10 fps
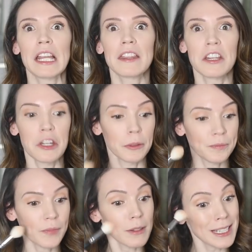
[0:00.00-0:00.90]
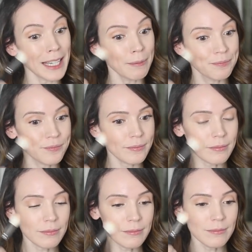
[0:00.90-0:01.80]
anything new. I was like,
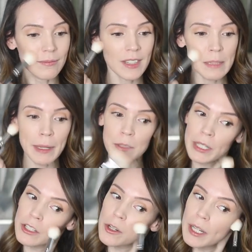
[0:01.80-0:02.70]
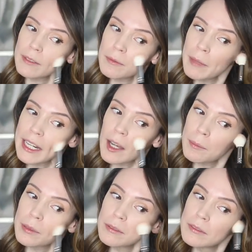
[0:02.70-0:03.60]
yeah, best way to do it, makeup,
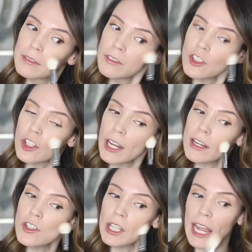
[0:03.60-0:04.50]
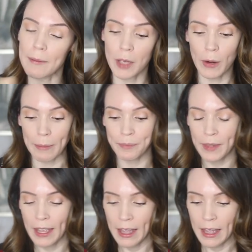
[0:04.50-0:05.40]
change the game. Okay,
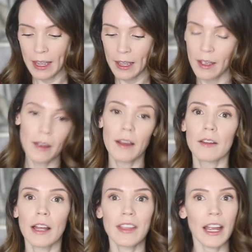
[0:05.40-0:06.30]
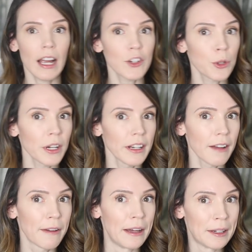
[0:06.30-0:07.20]
I think I contoured
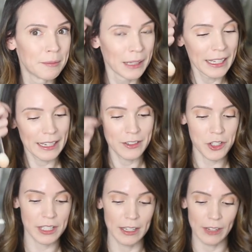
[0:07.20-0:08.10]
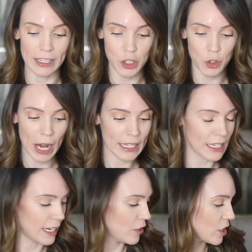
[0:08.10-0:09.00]
enough. Just kind of got
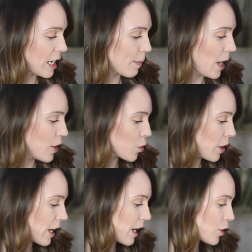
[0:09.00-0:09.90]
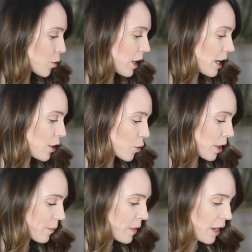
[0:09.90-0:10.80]
distracted and just kept contouring and contouring and
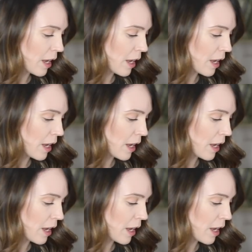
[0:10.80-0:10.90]
contouring.